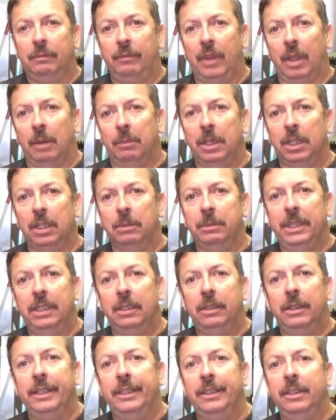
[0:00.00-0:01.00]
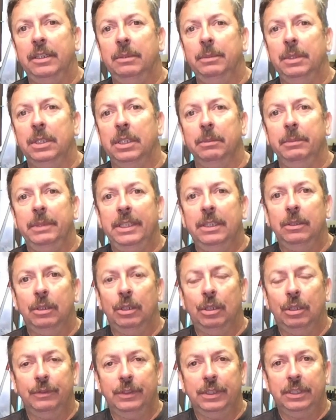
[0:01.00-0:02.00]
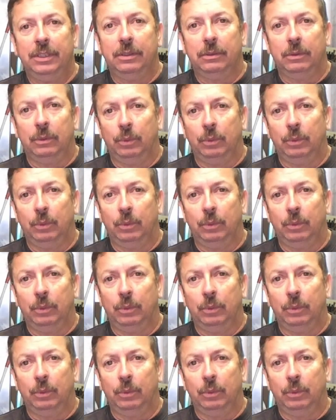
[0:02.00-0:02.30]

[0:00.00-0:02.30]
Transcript: a millimeter under, a millimeter over,